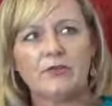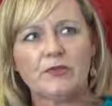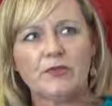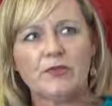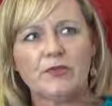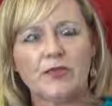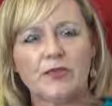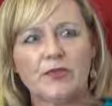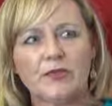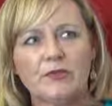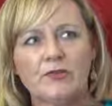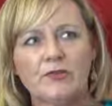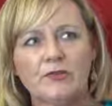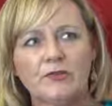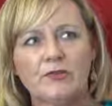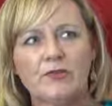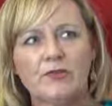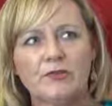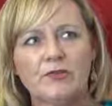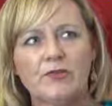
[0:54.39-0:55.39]
So I think
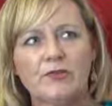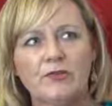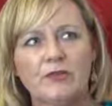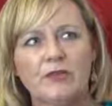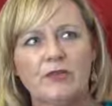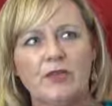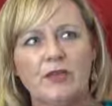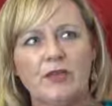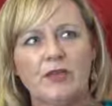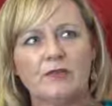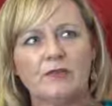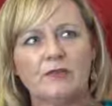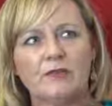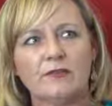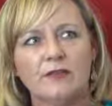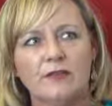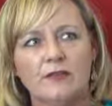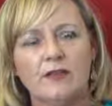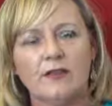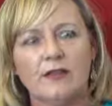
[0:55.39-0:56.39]
those two
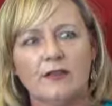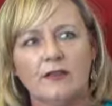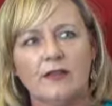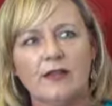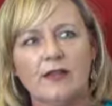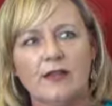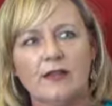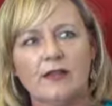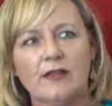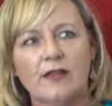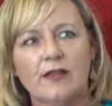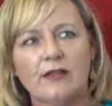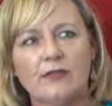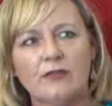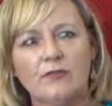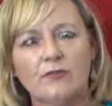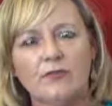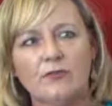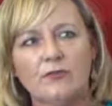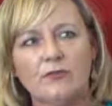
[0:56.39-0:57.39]
things are
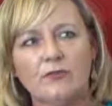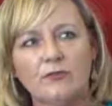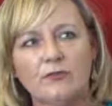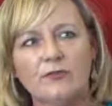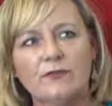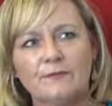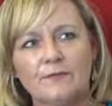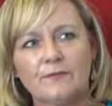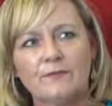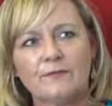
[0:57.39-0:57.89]
difficult.